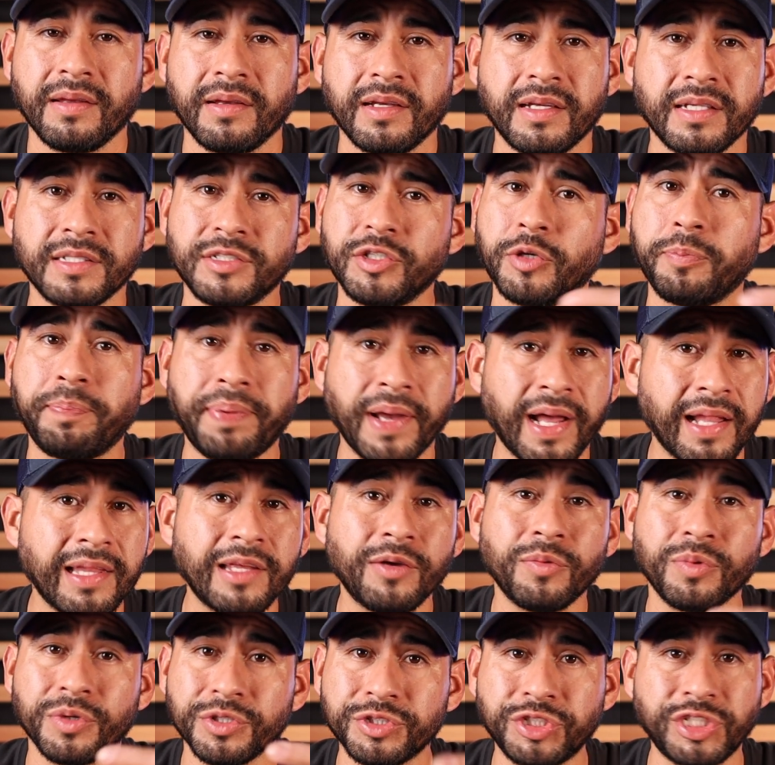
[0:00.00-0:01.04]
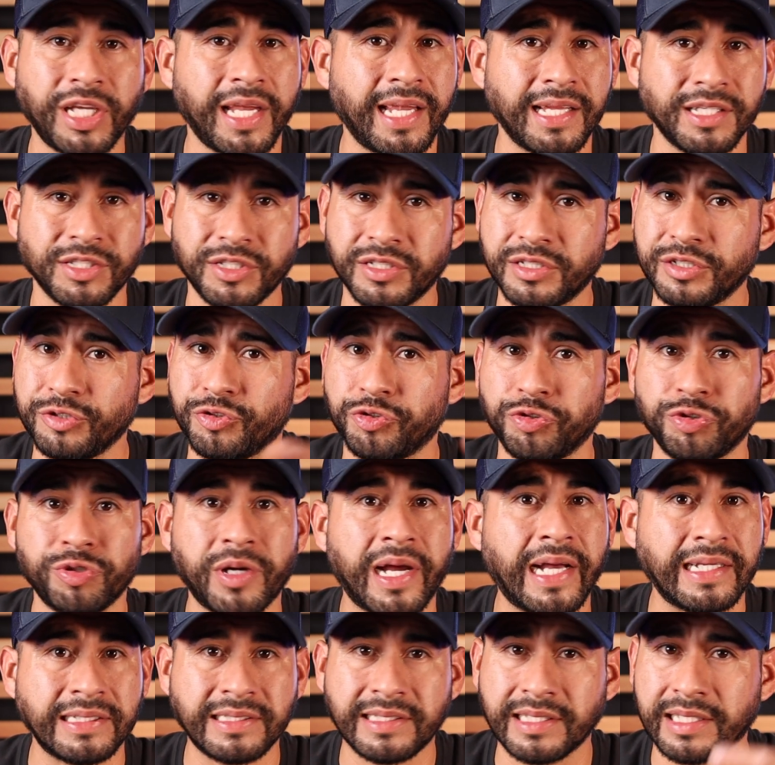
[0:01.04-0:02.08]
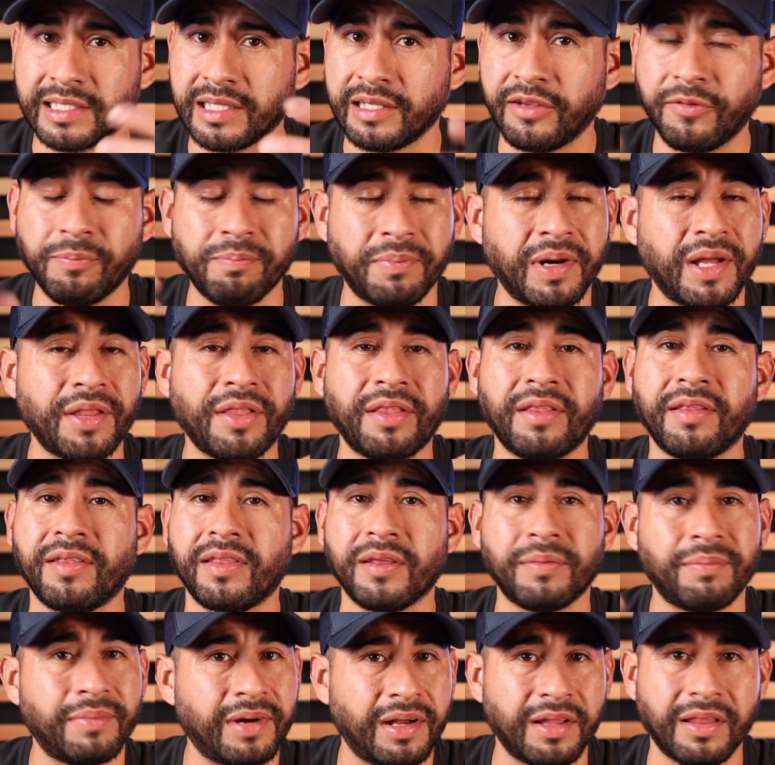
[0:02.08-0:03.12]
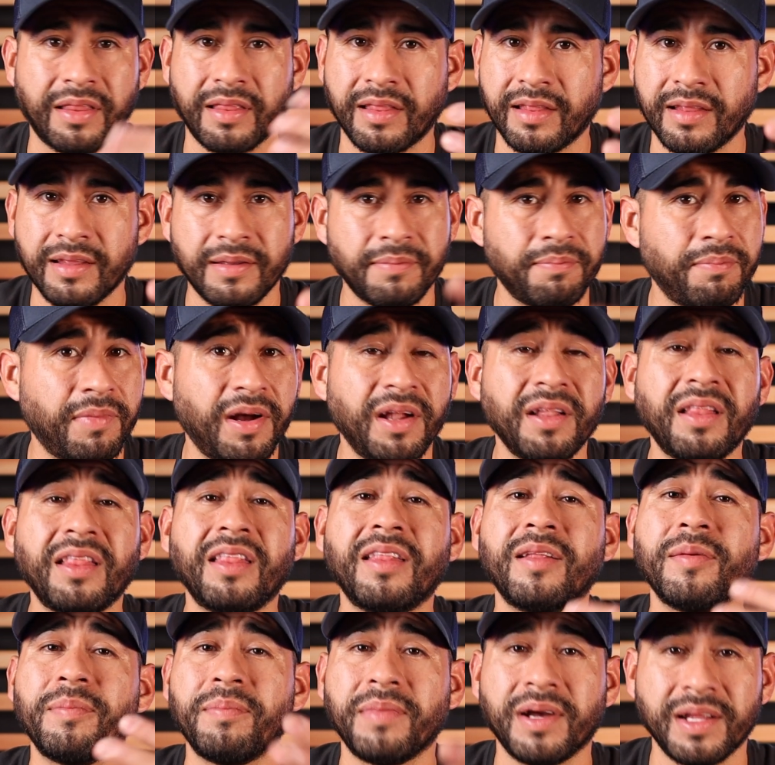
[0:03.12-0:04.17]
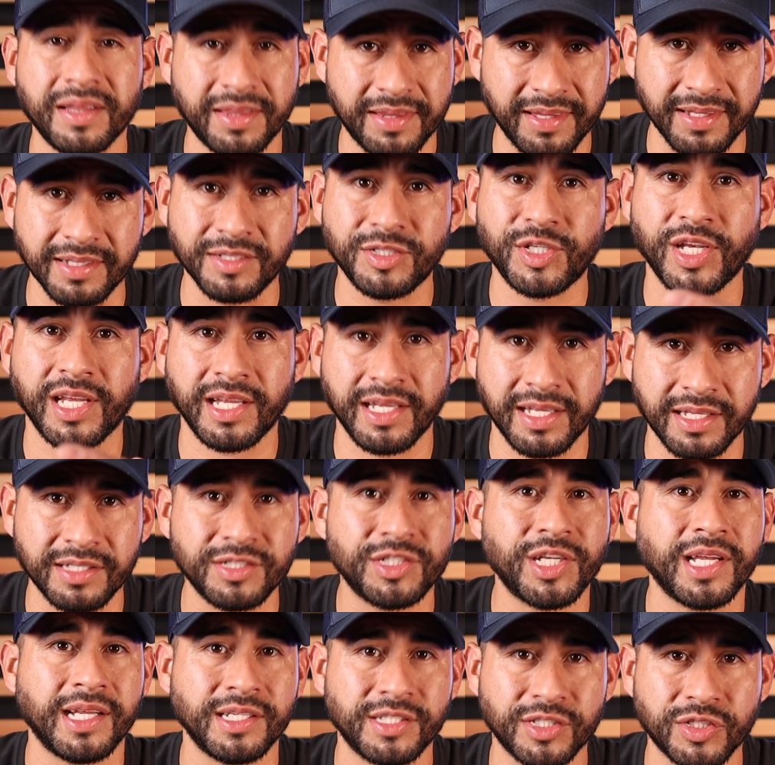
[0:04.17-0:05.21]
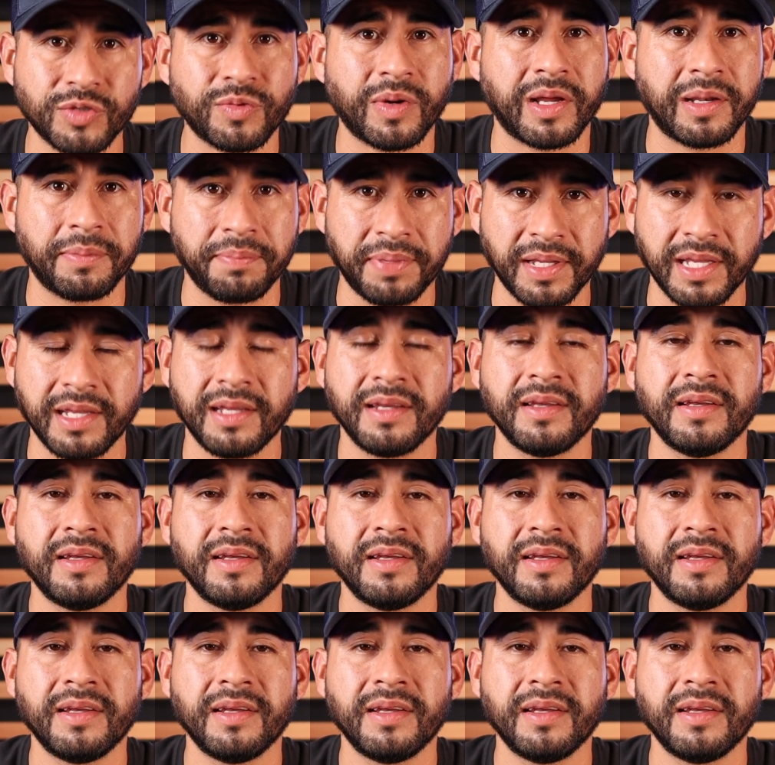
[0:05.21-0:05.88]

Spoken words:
Because your palate will change drastically month to month. Month to month, it changes quite a bit.